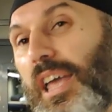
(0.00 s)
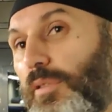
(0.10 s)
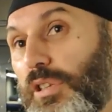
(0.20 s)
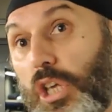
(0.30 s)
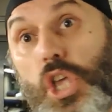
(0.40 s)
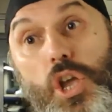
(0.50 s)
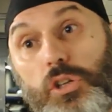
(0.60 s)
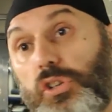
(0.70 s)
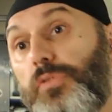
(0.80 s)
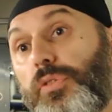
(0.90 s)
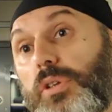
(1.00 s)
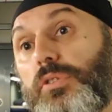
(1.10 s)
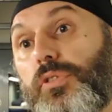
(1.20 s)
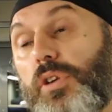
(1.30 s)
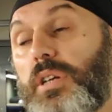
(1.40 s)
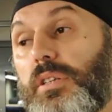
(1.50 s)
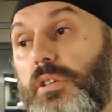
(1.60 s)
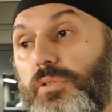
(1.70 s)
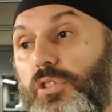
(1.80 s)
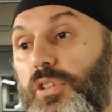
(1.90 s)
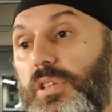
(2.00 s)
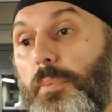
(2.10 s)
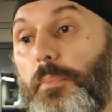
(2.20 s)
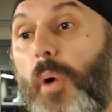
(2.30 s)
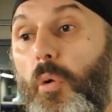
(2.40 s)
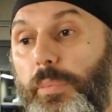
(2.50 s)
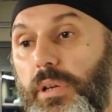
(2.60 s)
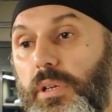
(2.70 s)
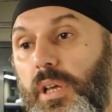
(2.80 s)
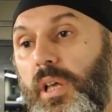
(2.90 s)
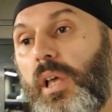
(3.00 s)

it was a huge influence for us. It was just a moment,